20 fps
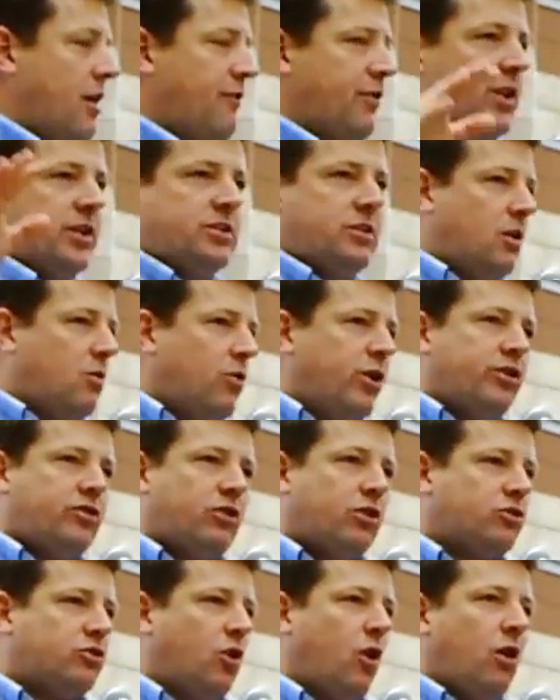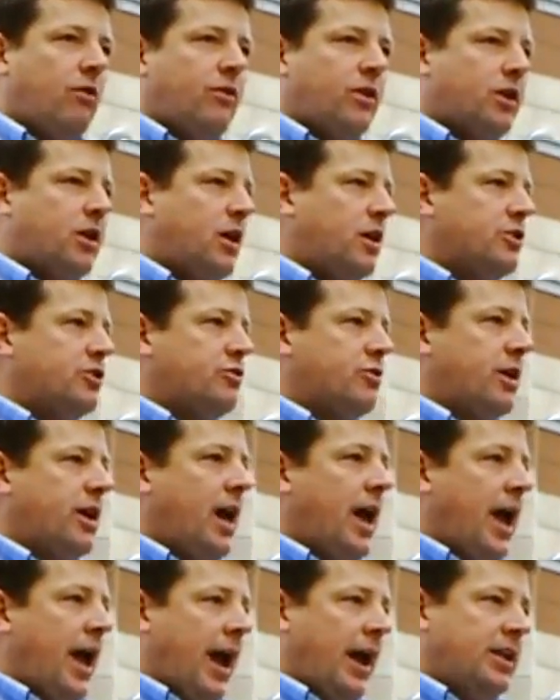And he's done research all over the country,
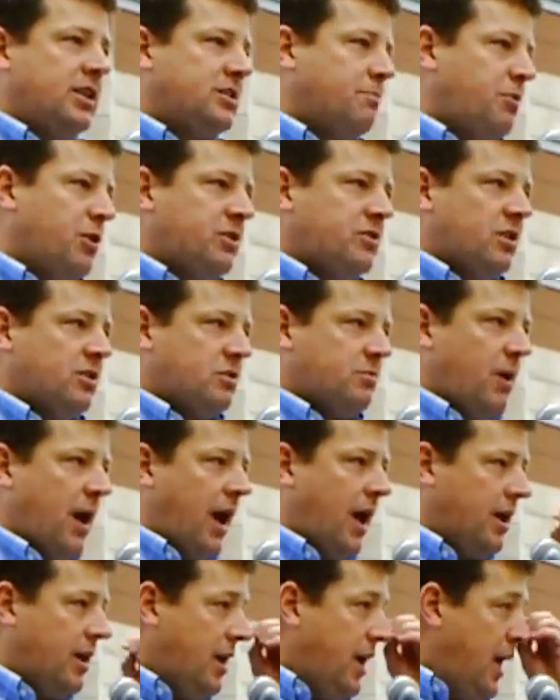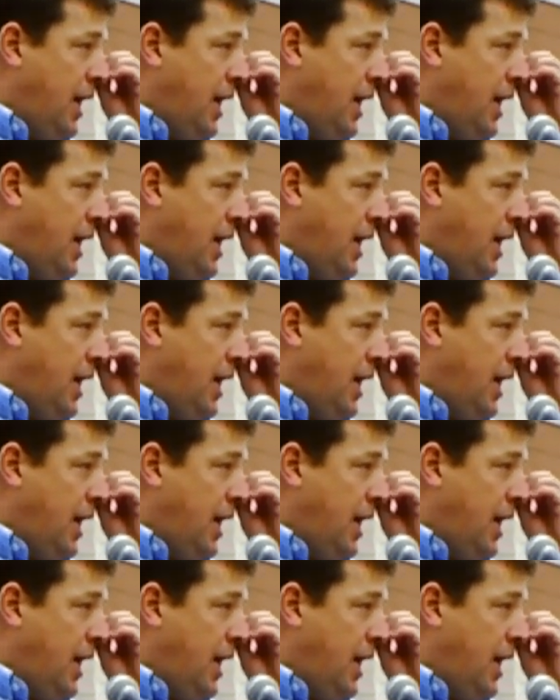and he's a businessman.